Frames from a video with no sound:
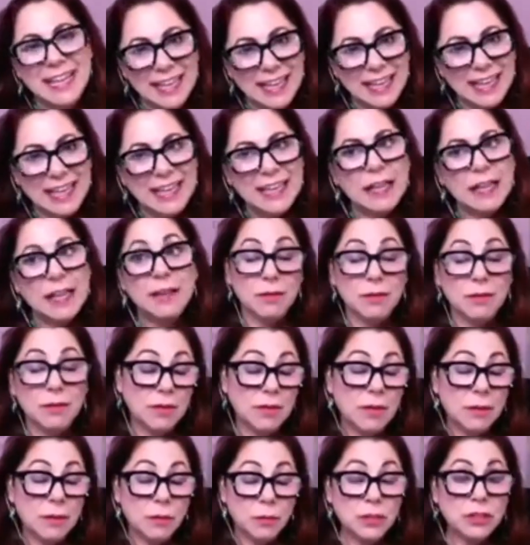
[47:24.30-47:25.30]
And
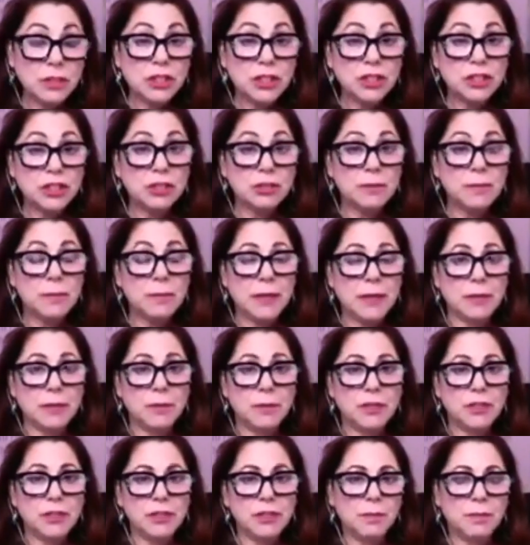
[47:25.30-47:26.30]
which it should be. We
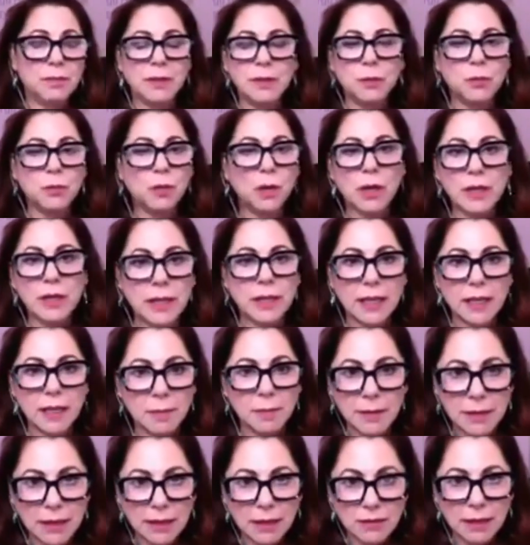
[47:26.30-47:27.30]
shouldn't be walking
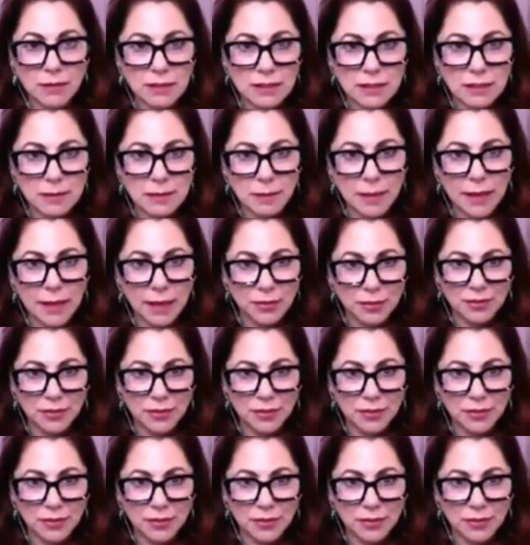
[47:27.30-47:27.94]
anybody else's path.